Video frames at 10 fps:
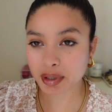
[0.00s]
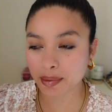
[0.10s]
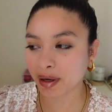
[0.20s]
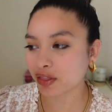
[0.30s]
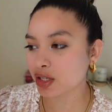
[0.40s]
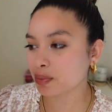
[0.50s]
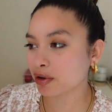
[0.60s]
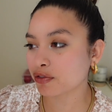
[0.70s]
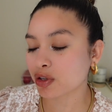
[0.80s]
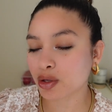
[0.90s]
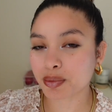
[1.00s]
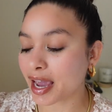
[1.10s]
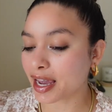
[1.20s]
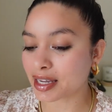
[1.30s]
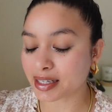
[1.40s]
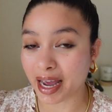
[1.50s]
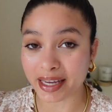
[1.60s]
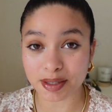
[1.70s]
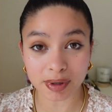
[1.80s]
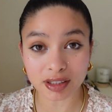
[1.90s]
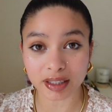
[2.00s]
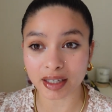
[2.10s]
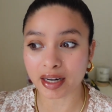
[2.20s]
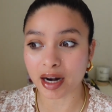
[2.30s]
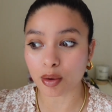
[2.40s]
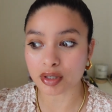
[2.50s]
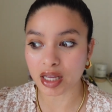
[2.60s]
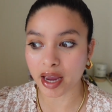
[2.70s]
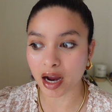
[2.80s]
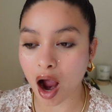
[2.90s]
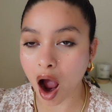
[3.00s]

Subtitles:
me about this perfume, and I smelled it, and I was like,